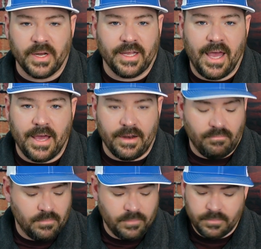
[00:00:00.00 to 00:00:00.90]

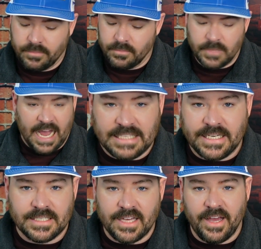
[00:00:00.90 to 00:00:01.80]
again, as
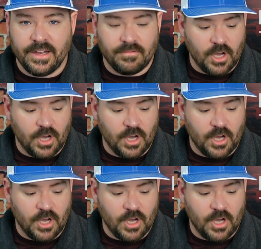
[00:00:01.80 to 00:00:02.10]
he said,